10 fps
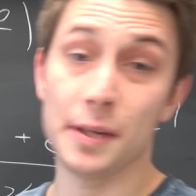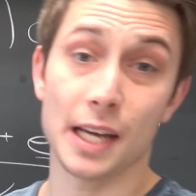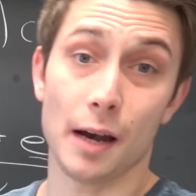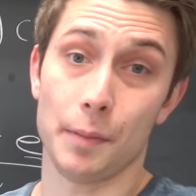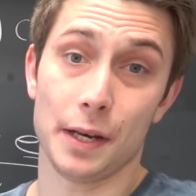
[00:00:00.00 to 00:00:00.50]

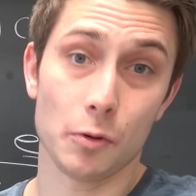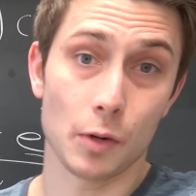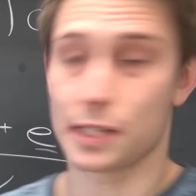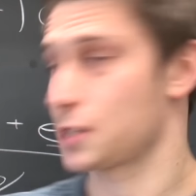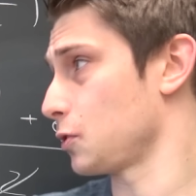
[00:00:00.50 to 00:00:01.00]
there are better
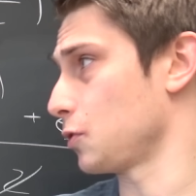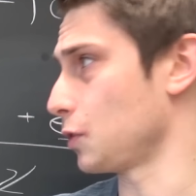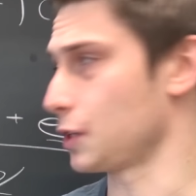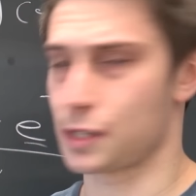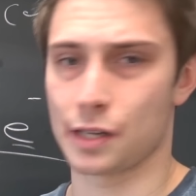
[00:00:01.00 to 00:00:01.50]
ways to do
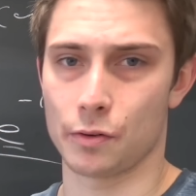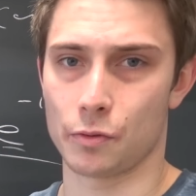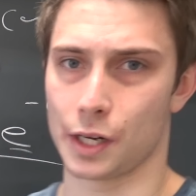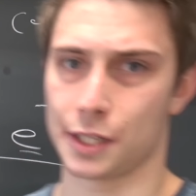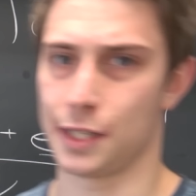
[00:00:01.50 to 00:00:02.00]
this
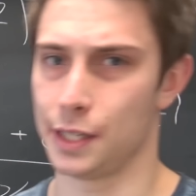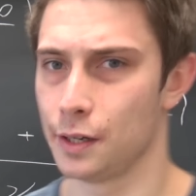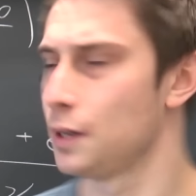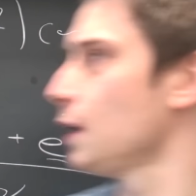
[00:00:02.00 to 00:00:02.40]
right here